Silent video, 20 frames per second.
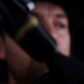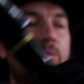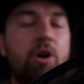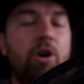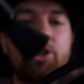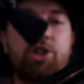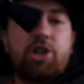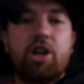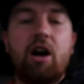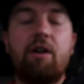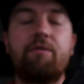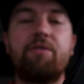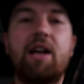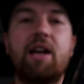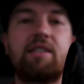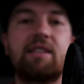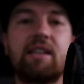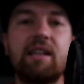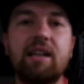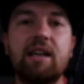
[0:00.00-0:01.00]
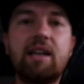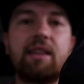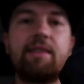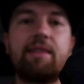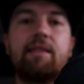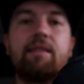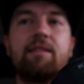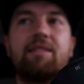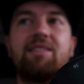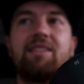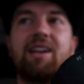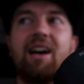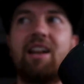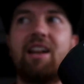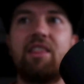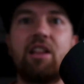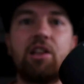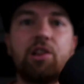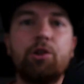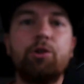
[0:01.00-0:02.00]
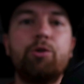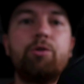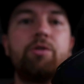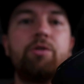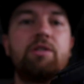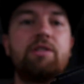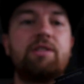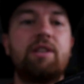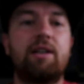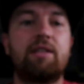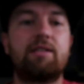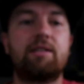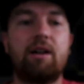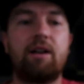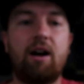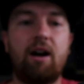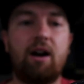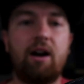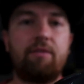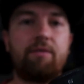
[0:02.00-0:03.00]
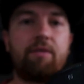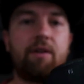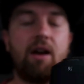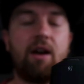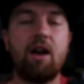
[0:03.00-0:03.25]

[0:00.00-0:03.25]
brush it off. That's gonna get kind of the loose dust off.